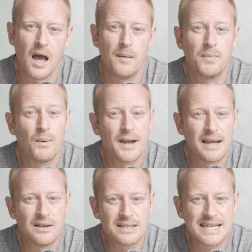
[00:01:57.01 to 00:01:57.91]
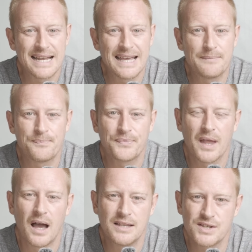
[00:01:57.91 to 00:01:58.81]
But when I looked at it,
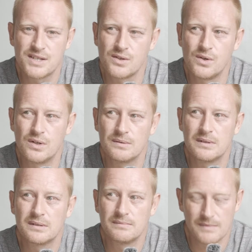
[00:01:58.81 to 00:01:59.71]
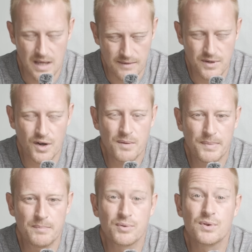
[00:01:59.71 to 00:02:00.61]
I just thought, I've got to
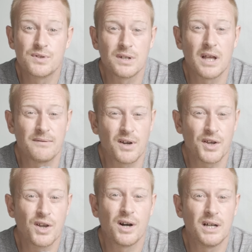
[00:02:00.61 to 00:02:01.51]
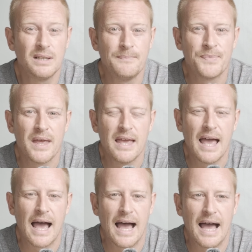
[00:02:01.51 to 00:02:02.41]
be brutal, I've got to cull.
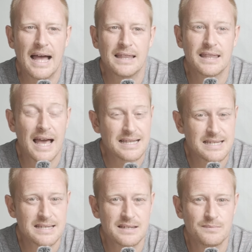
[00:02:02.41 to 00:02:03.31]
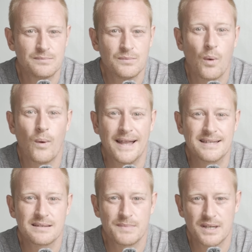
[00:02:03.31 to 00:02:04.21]
And that system
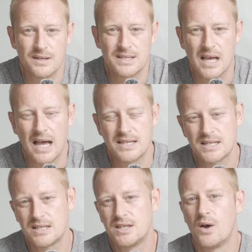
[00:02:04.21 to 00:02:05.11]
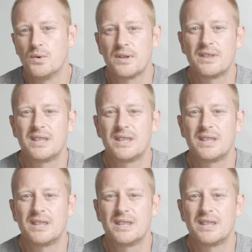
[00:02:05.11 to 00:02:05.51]
went because I just don't